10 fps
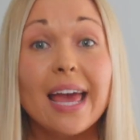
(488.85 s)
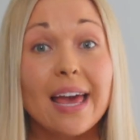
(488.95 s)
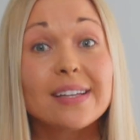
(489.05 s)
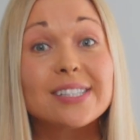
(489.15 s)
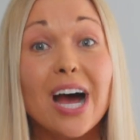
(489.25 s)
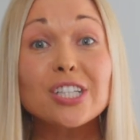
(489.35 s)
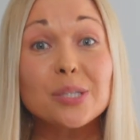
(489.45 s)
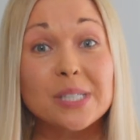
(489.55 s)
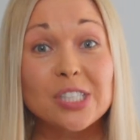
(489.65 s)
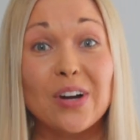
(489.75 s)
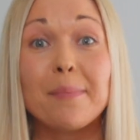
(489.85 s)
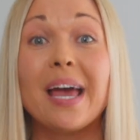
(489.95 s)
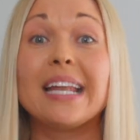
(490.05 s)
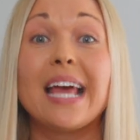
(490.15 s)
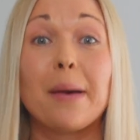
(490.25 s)
and the doctor prescribed
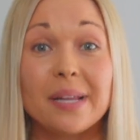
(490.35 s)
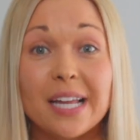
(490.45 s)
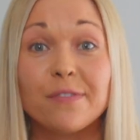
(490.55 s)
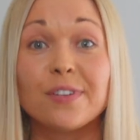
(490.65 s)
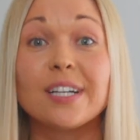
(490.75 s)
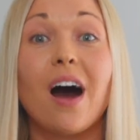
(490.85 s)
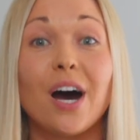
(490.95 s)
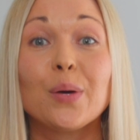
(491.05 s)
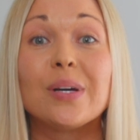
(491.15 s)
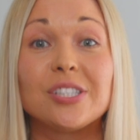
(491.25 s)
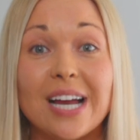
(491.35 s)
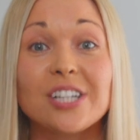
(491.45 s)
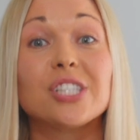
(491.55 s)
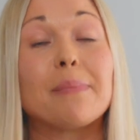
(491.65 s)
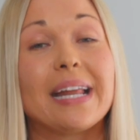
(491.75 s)
an epinephrine
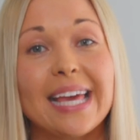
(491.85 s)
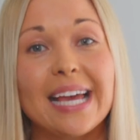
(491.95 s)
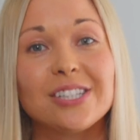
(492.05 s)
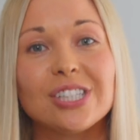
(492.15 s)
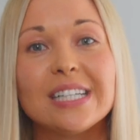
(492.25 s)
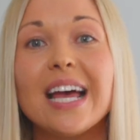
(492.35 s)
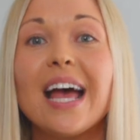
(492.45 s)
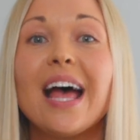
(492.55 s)
auto-injection medication,